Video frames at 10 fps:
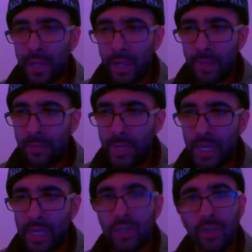like
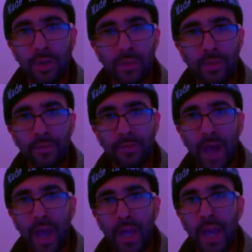me, in terms of
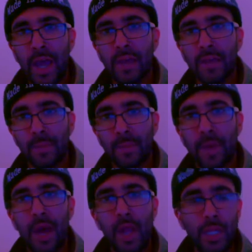finance
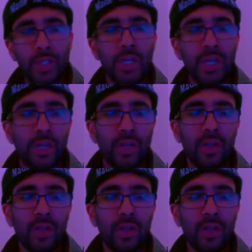and politics,